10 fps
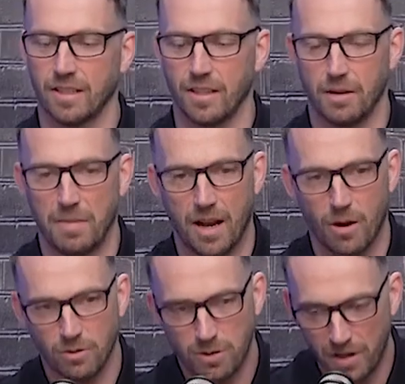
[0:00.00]
Mm. I'm
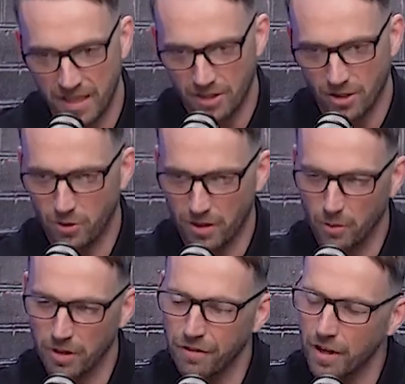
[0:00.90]
now 20 years older and I
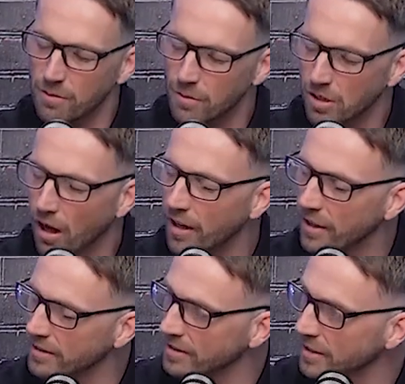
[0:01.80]
want to fucking
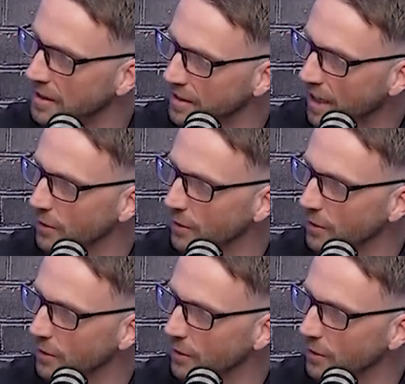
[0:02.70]
retire. Mm.